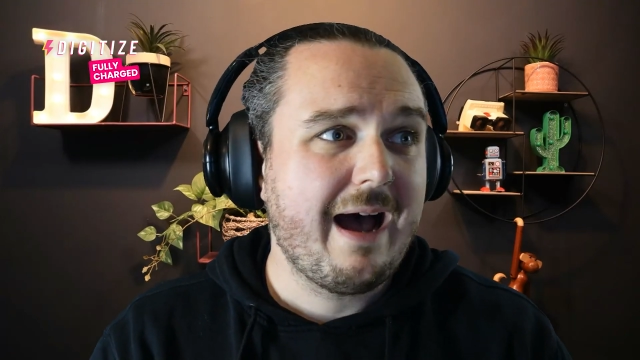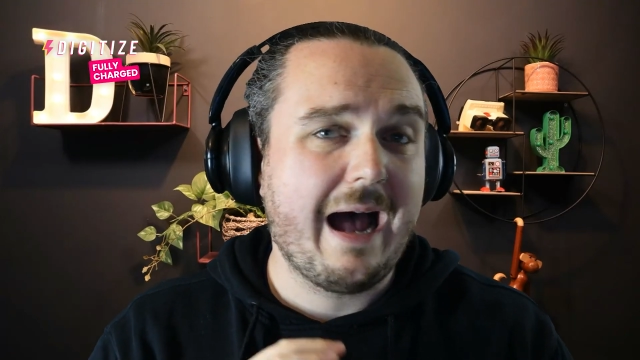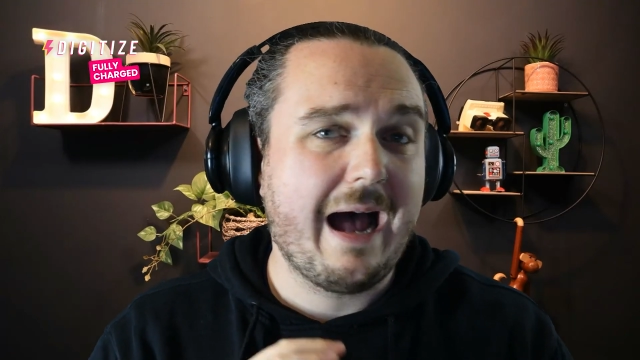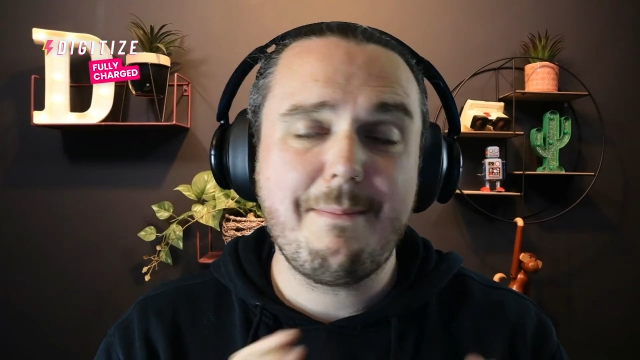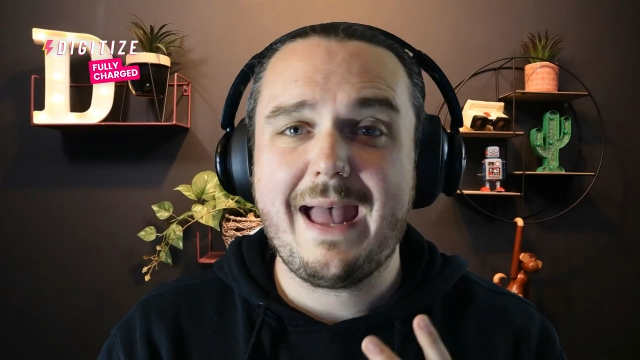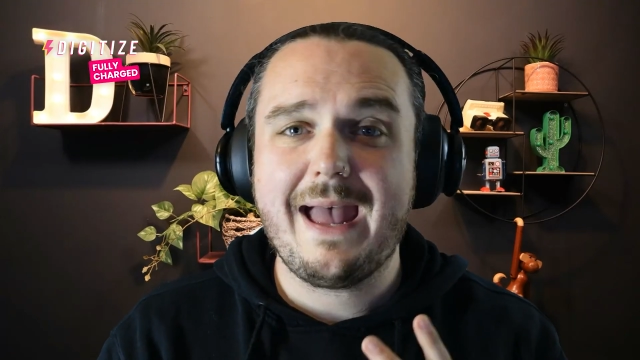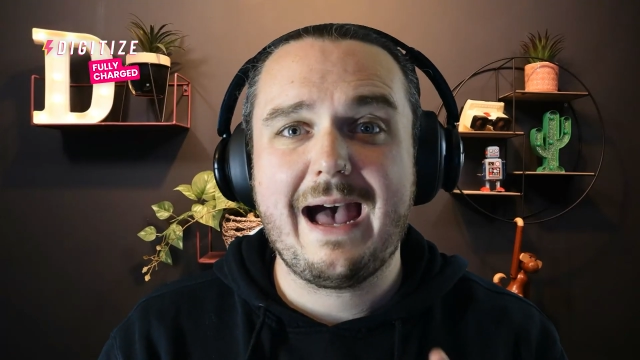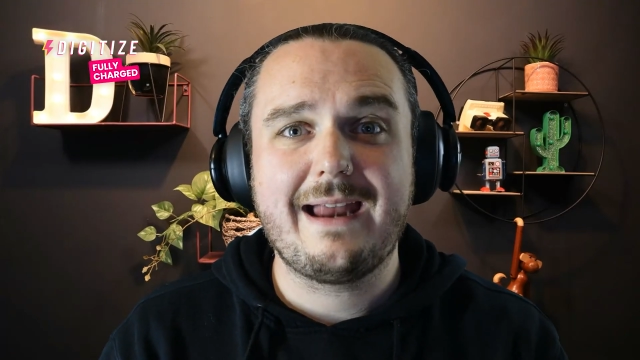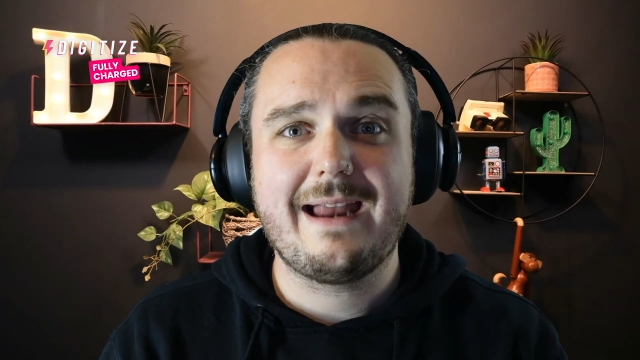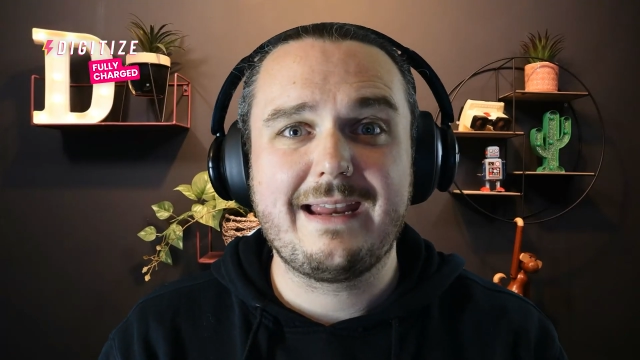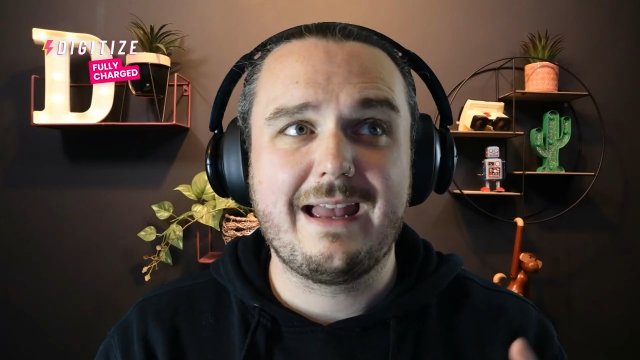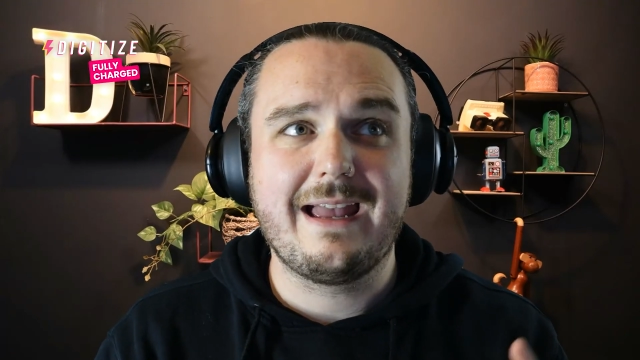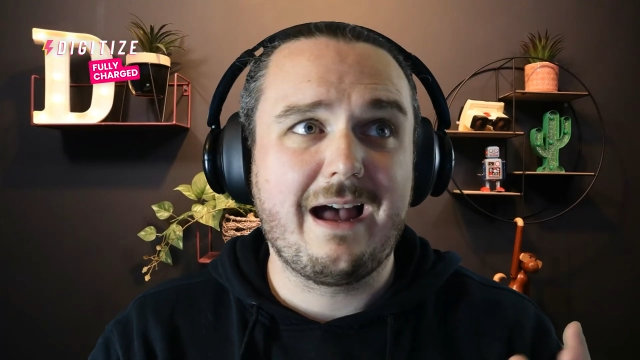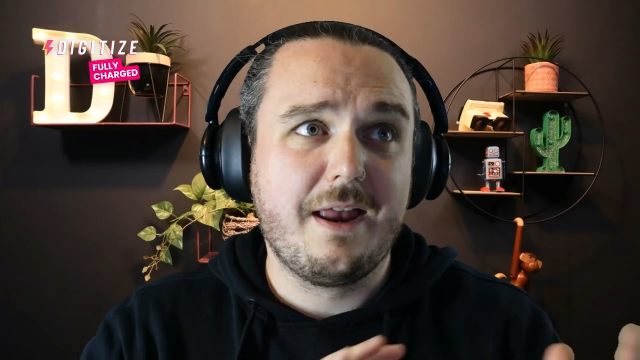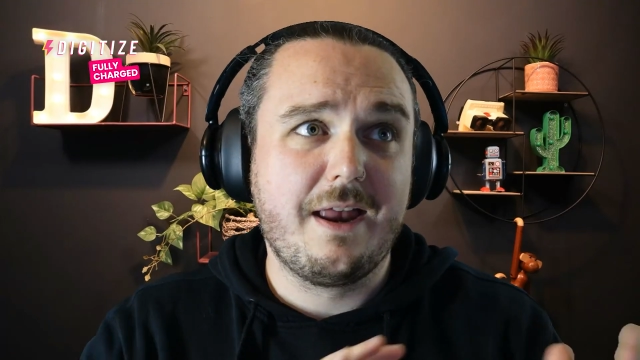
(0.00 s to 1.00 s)
I met
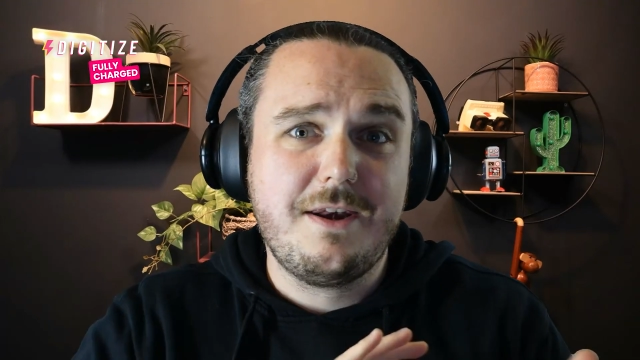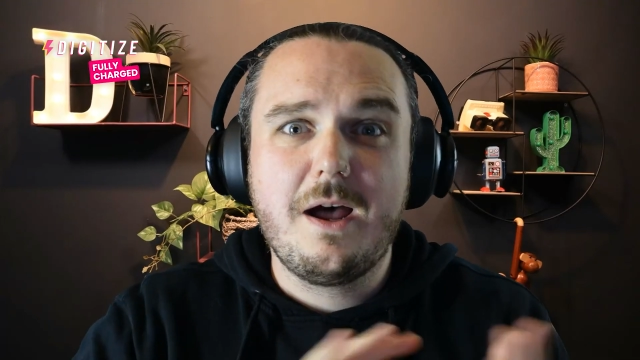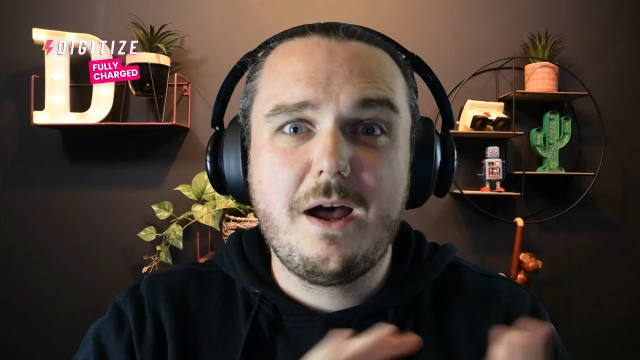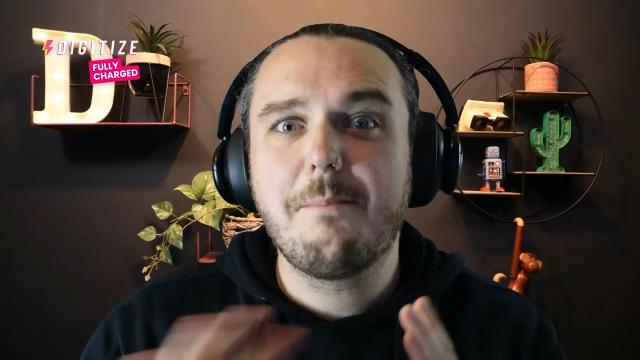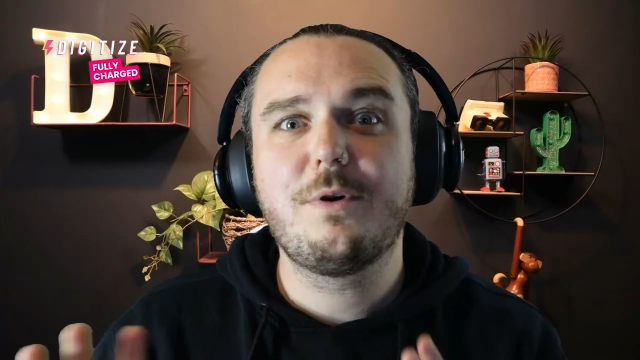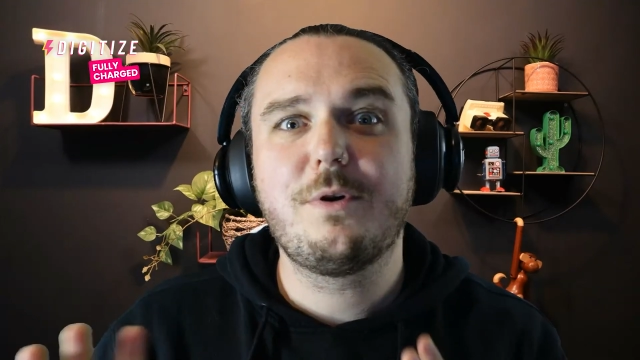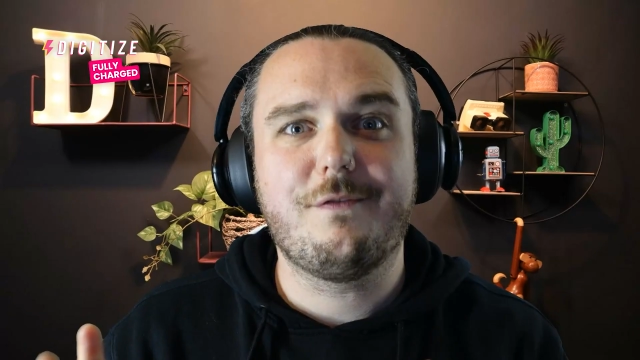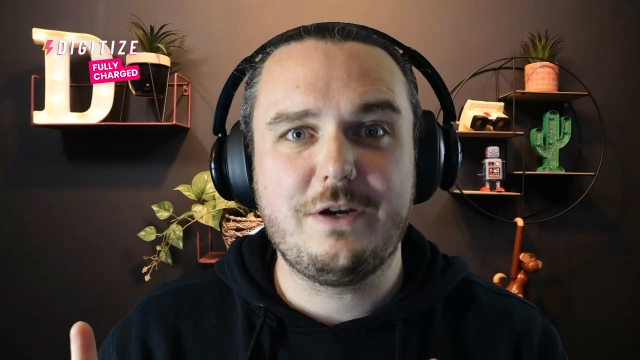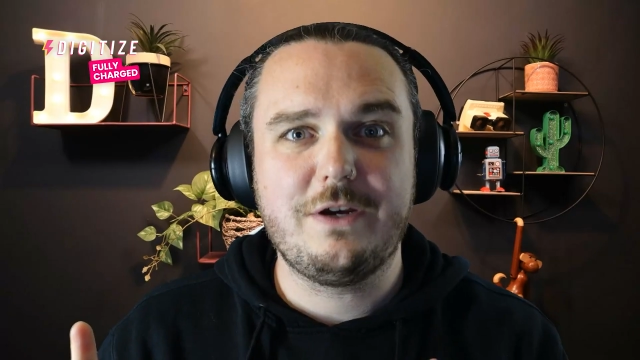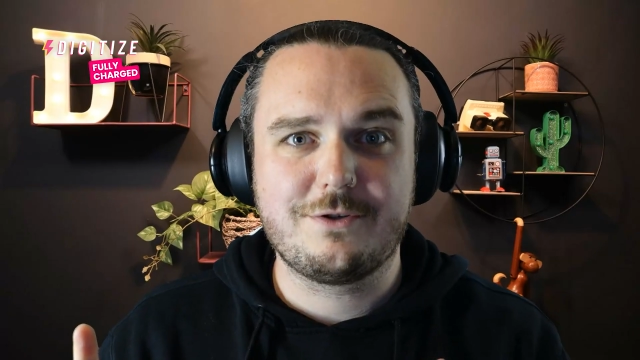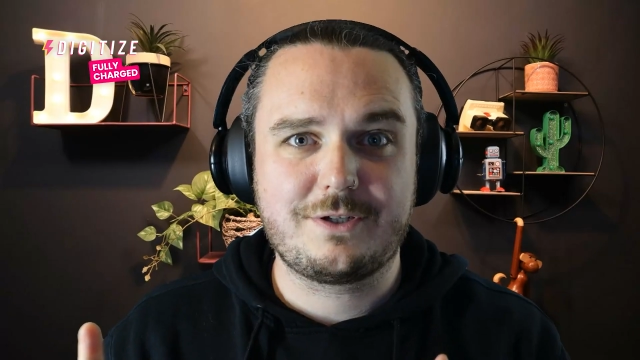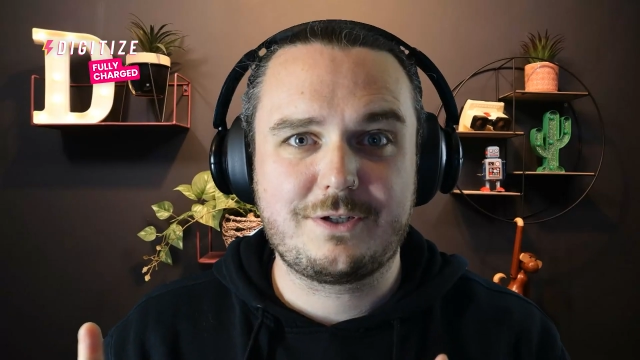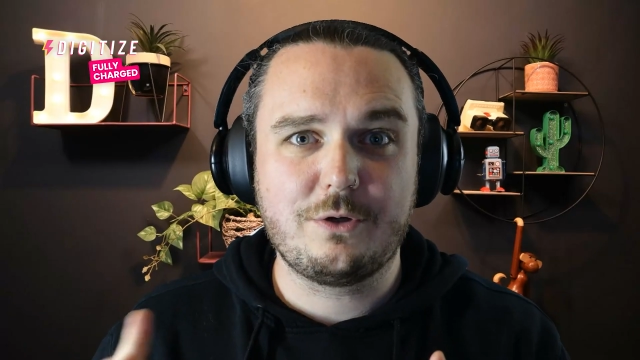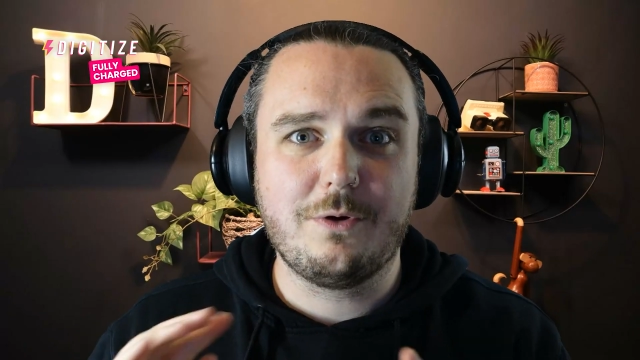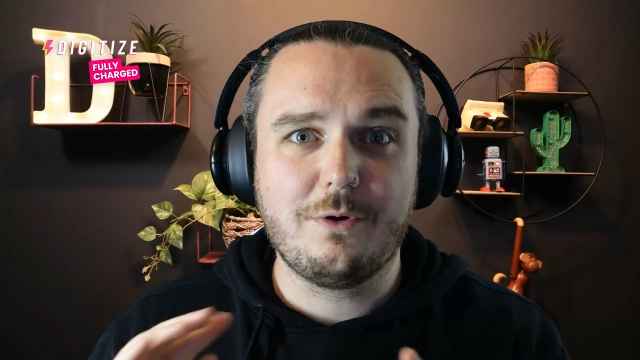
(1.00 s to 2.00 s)
Harriet a number of
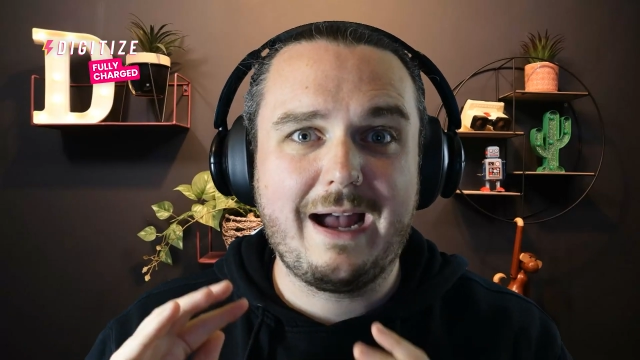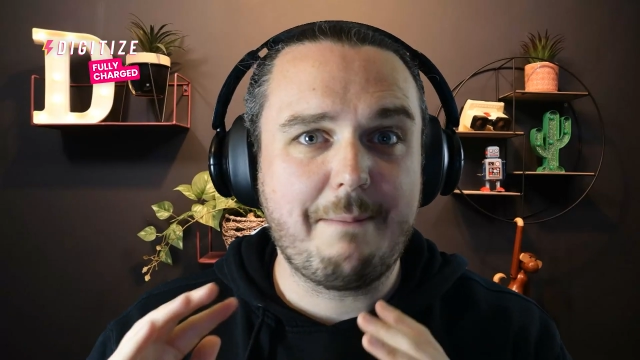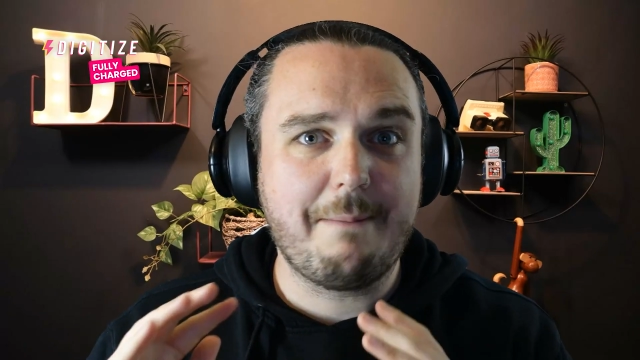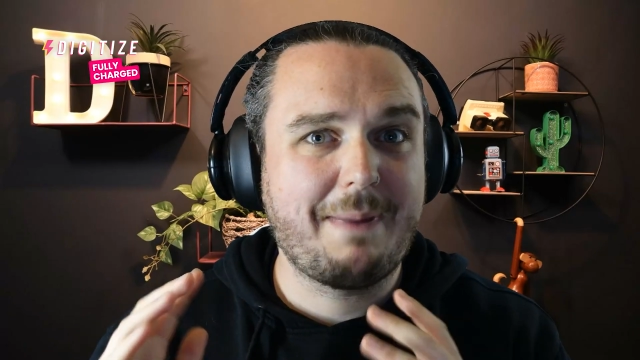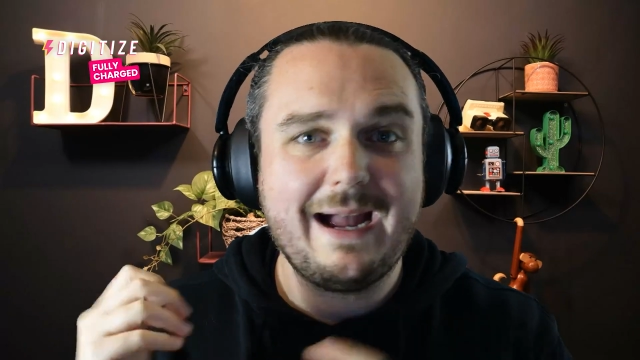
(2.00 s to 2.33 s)
years ago